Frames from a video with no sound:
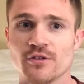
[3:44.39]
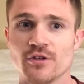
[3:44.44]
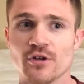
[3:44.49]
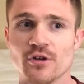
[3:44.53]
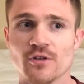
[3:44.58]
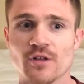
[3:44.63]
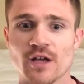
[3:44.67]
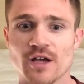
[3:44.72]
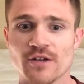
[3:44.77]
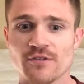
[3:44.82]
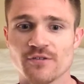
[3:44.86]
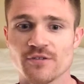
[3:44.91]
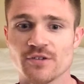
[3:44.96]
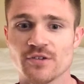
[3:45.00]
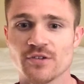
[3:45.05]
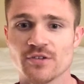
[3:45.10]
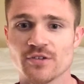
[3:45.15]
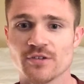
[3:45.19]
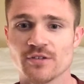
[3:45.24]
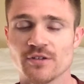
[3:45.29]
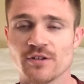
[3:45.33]
life
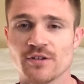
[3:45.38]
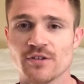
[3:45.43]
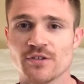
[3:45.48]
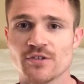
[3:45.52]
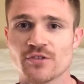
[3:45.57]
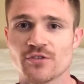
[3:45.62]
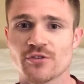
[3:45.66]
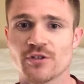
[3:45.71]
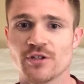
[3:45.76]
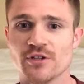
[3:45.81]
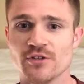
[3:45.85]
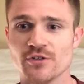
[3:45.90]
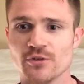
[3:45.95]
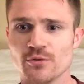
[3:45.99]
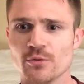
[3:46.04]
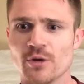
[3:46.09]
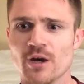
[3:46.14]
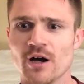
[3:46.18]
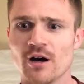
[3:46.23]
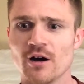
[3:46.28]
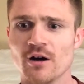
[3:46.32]
is treating you
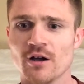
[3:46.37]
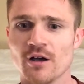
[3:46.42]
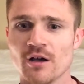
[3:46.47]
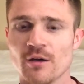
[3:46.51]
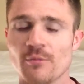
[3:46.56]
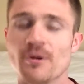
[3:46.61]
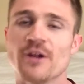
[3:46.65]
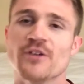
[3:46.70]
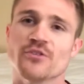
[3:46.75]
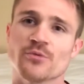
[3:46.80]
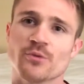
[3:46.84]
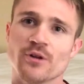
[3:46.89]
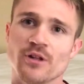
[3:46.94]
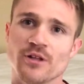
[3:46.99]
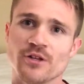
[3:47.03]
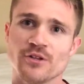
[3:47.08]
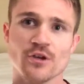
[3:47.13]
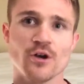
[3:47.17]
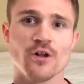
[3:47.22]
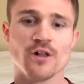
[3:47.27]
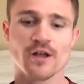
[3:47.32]
well. But I just want to let you
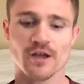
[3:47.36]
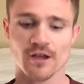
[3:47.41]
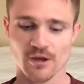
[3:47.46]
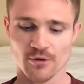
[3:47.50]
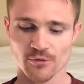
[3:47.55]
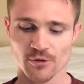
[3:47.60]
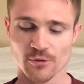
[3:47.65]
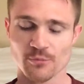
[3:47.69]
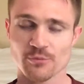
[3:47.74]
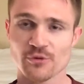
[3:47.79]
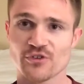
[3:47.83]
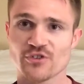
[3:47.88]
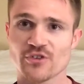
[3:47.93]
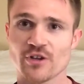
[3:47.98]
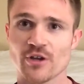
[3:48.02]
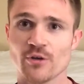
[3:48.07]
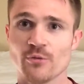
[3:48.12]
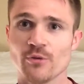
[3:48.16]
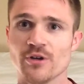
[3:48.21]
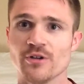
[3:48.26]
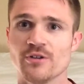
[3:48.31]
know, like, I really
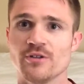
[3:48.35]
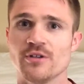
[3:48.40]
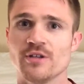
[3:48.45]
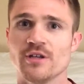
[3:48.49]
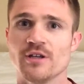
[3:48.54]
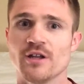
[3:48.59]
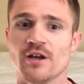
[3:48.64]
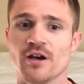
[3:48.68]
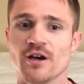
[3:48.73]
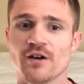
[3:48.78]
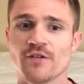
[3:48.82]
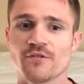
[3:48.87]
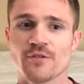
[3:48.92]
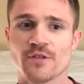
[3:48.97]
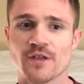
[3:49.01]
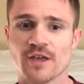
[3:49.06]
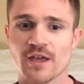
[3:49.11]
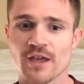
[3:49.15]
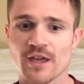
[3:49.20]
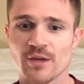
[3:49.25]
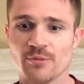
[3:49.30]
appreciate what you did for the
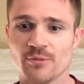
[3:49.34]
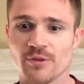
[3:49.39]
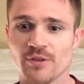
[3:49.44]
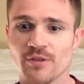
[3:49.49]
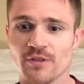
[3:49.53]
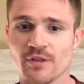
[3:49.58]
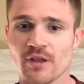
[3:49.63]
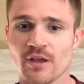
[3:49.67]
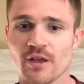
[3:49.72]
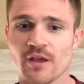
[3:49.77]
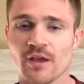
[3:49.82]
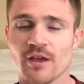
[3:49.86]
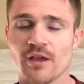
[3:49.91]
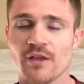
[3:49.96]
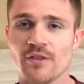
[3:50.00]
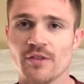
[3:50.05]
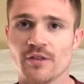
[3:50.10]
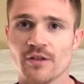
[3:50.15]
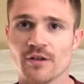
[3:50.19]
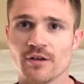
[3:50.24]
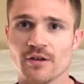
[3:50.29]
game
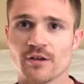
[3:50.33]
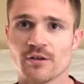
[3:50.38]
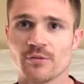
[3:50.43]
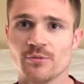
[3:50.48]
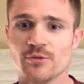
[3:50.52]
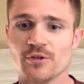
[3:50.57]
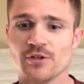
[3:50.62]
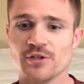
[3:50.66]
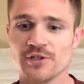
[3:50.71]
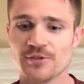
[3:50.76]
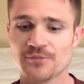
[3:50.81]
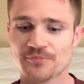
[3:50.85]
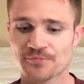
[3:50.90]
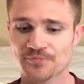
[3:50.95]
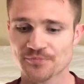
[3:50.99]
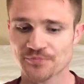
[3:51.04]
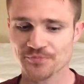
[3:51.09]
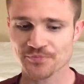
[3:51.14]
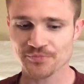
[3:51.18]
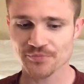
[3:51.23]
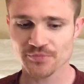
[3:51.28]
and the community,
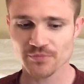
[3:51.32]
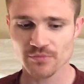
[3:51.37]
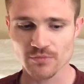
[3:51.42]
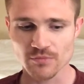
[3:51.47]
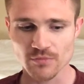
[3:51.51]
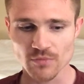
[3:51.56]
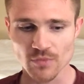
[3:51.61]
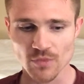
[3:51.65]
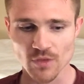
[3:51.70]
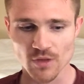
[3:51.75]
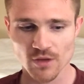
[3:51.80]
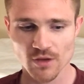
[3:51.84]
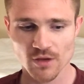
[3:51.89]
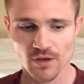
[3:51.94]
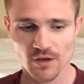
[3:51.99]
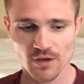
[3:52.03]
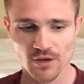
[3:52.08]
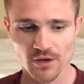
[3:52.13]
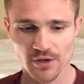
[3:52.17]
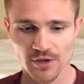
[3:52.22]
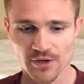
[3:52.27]

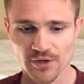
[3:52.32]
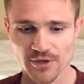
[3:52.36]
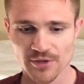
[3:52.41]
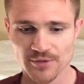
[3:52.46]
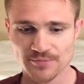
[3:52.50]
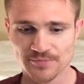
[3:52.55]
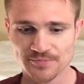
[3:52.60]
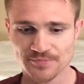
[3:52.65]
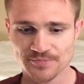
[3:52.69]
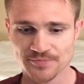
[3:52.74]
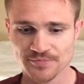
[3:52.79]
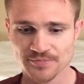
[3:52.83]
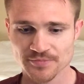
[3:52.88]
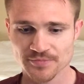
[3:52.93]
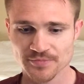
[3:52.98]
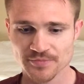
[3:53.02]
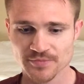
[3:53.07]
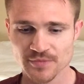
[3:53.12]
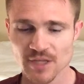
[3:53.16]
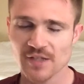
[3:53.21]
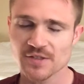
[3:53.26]

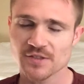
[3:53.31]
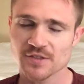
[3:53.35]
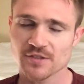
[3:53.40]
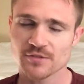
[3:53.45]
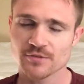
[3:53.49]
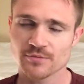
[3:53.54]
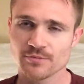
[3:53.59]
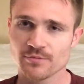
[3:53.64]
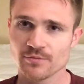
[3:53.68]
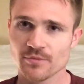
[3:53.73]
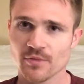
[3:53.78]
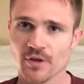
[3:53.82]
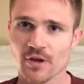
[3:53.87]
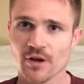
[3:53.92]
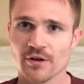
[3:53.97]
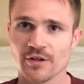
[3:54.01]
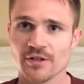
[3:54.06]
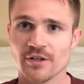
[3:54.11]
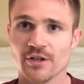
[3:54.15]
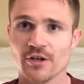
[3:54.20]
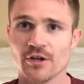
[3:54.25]
as you
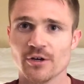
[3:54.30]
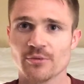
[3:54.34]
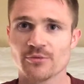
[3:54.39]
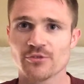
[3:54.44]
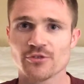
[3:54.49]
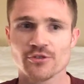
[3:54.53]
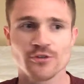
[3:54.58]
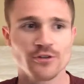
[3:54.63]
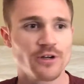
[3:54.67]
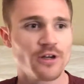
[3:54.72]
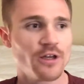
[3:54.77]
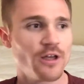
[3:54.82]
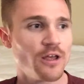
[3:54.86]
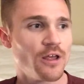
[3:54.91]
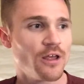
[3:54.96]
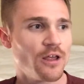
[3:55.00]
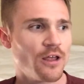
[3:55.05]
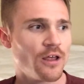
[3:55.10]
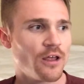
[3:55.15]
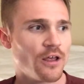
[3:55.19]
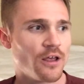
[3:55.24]
already know, I'm sure.
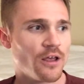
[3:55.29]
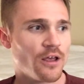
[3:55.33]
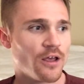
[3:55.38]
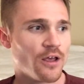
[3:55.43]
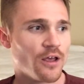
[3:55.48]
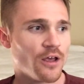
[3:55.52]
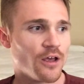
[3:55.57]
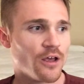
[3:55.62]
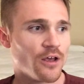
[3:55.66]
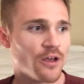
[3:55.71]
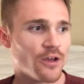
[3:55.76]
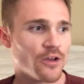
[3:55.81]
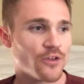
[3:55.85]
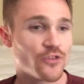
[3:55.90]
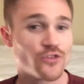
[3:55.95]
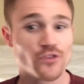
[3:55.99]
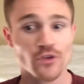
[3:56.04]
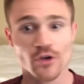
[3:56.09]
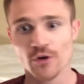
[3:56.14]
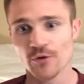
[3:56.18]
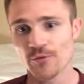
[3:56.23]

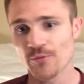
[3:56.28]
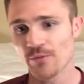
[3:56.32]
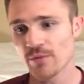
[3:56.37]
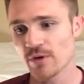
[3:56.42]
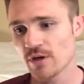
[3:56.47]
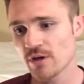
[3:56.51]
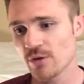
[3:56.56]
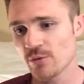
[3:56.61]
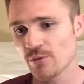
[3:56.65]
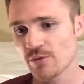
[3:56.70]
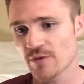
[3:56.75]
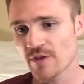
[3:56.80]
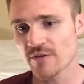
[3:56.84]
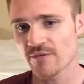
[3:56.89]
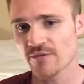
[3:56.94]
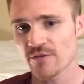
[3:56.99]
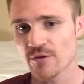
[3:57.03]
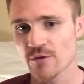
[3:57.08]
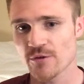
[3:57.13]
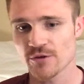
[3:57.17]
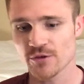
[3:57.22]
So, without
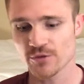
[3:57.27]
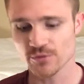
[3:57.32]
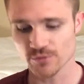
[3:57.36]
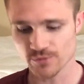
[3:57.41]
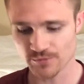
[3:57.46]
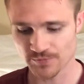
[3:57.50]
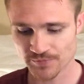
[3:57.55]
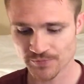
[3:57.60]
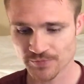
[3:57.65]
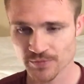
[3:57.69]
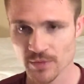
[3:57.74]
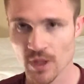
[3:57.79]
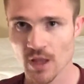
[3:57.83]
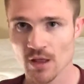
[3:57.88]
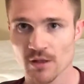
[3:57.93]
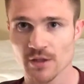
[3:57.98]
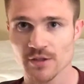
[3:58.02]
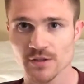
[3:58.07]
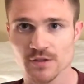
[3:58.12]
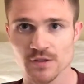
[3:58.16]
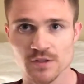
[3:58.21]
further ado,
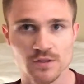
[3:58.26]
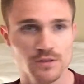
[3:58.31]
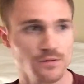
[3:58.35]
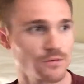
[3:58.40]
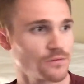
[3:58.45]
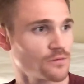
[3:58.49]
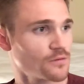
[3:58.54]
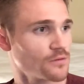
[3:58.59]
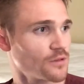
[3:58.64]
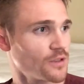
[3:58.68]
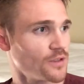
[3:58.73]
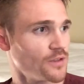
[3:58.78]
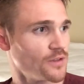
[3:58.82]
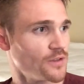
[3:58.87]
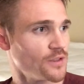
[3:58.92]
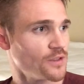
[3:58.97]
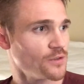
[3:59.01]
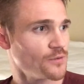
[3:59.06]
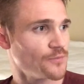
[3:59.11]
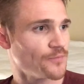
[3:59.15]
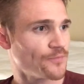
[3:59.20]
let's continue.